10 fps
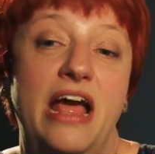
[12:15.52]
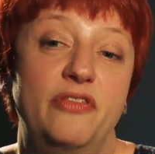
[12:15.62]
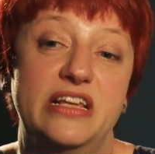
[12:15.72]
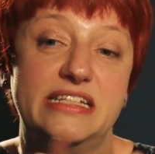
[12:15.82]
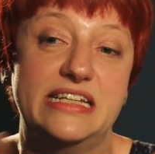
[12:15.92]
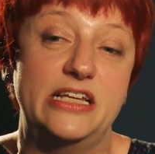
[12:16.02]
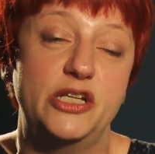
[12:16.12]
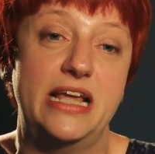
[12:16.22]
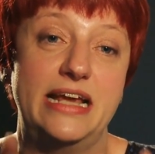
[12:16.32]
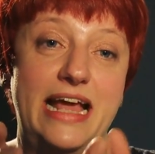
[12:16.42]
this
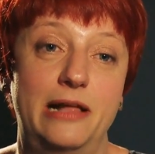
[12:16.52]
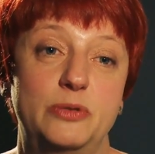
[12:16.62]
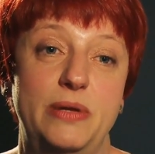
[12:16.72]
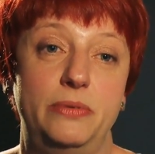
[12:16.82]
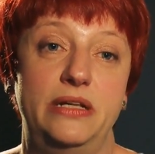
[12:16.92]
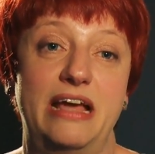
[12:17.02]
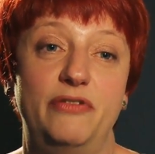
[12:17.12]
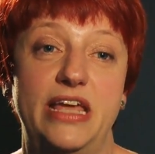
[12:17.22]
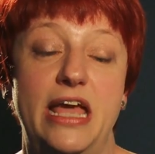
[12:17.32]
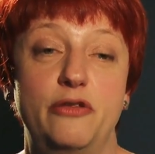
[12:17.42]
decision aid helps people
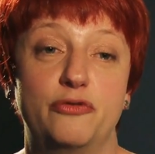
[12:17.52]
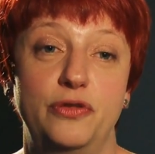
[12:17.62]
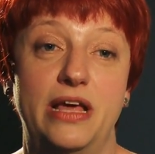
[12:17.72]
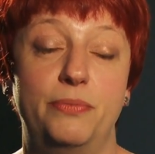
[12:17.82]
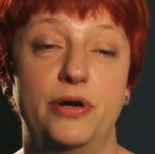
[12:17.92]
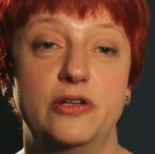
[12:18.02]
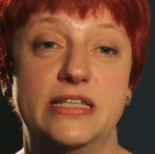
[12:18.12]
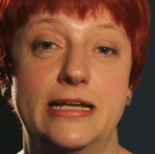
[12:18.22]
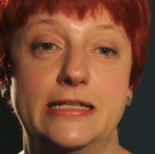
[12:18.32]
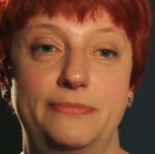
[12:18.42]
navigate through that
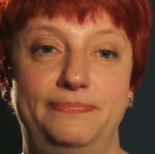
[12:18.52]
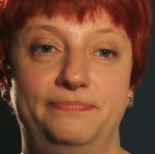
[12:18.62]
process.